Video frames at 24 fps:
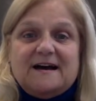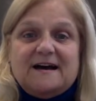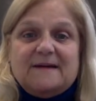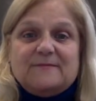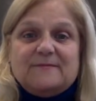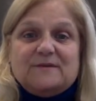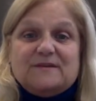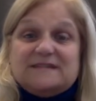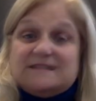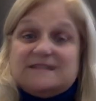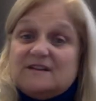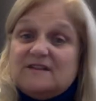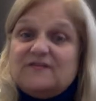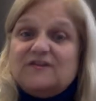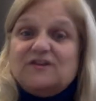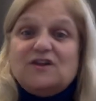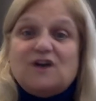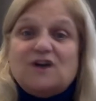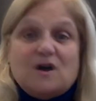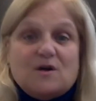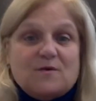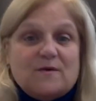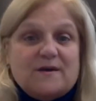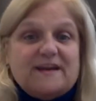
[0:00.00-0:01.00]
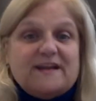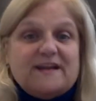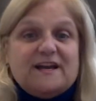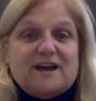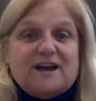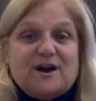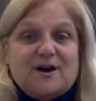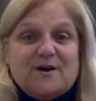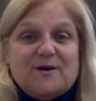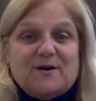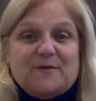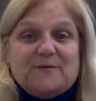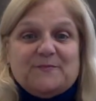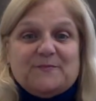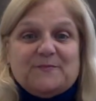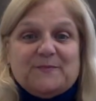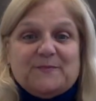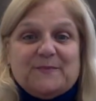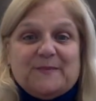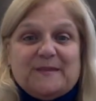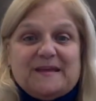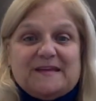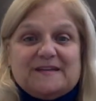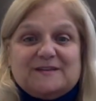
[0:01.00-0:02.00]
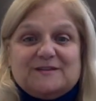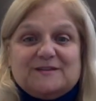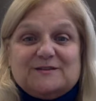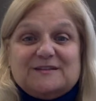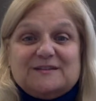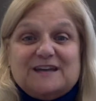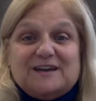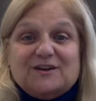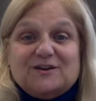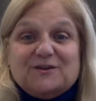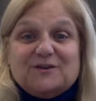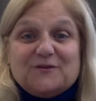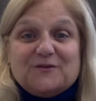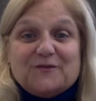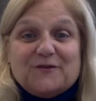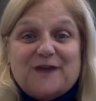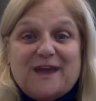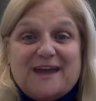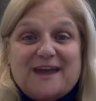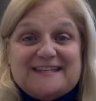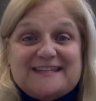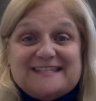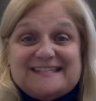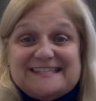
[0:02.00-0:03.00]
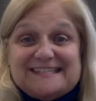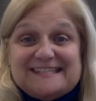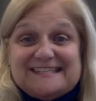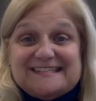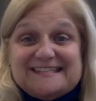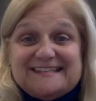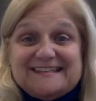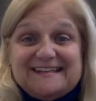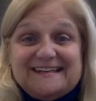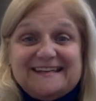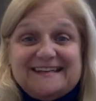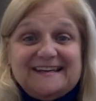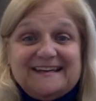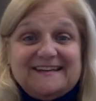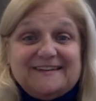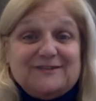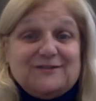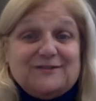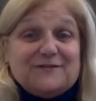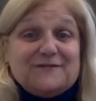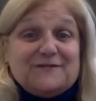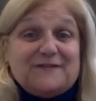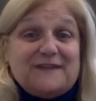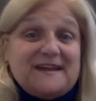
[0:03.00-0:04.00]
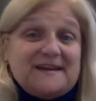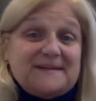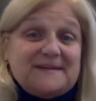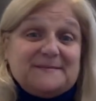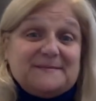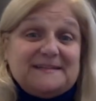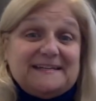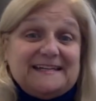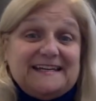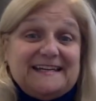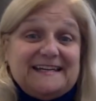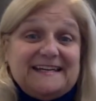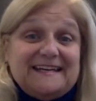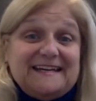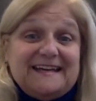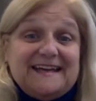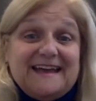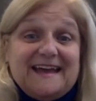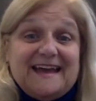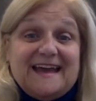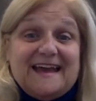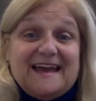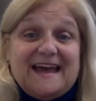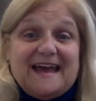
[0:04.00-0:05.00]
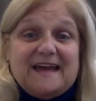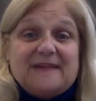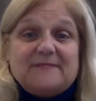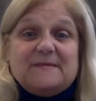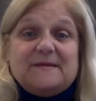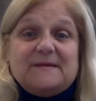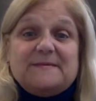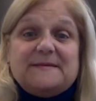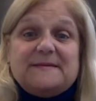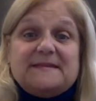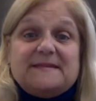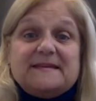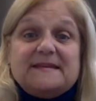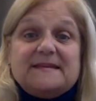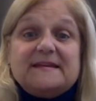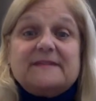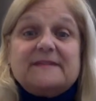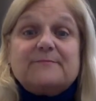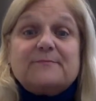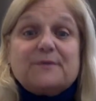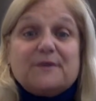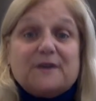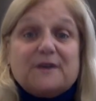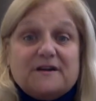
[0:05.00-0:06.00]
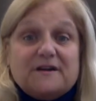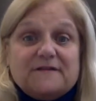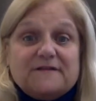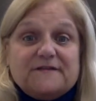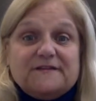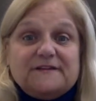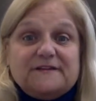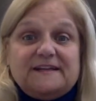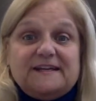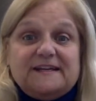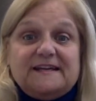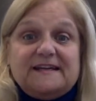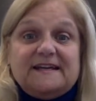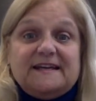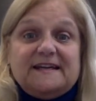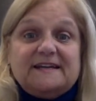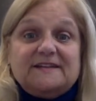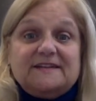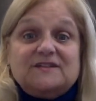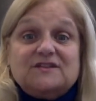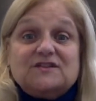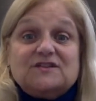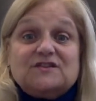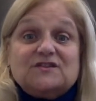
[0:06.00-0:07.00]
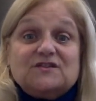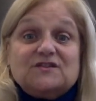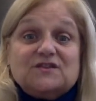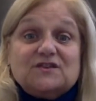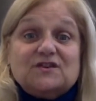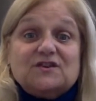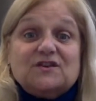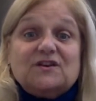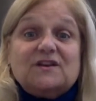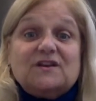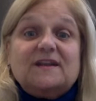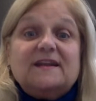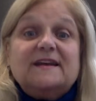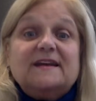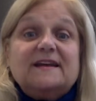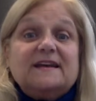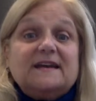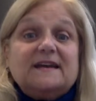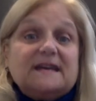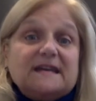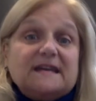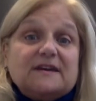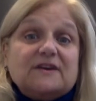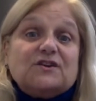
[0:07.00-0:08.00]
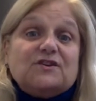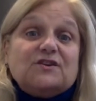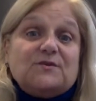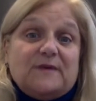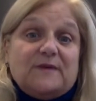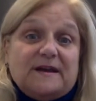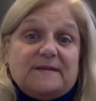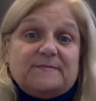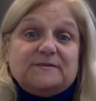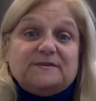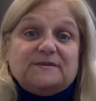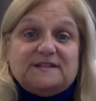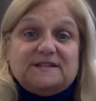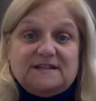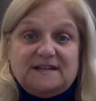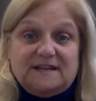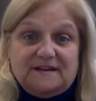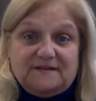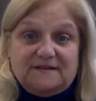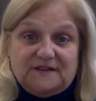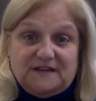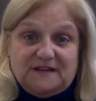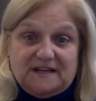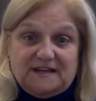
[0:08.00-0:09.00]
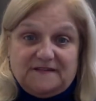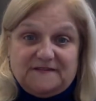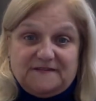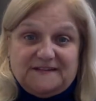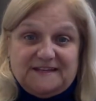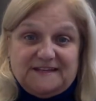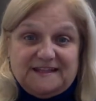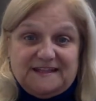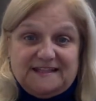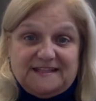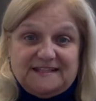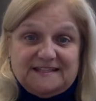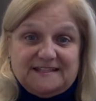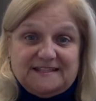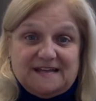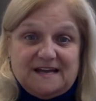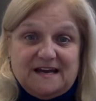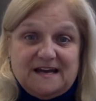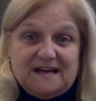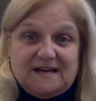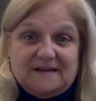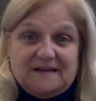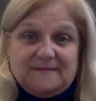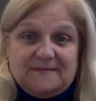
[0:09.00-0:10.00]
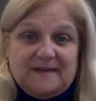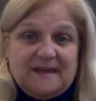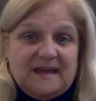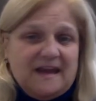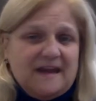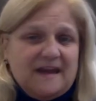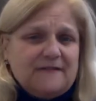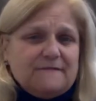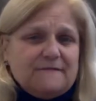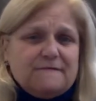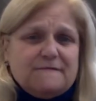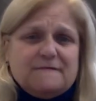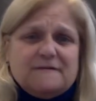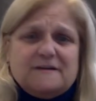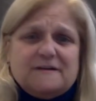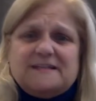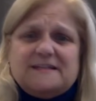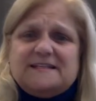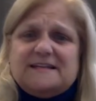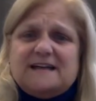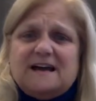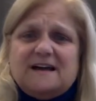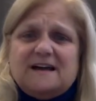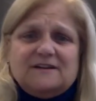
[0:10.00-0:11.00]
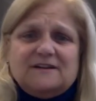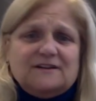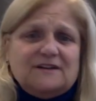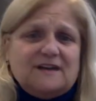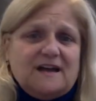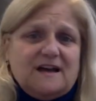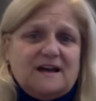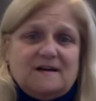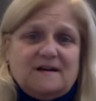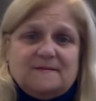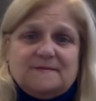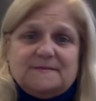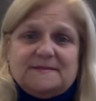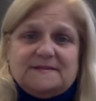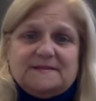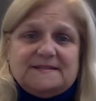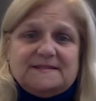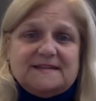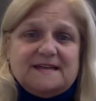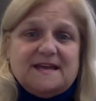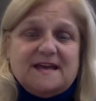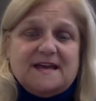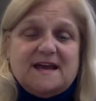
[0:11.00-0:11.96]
We still have a long way to go. So tell your friends and your family and maybe think prayerfully and discern, are you able to give a gift at this time? Every dollar helps.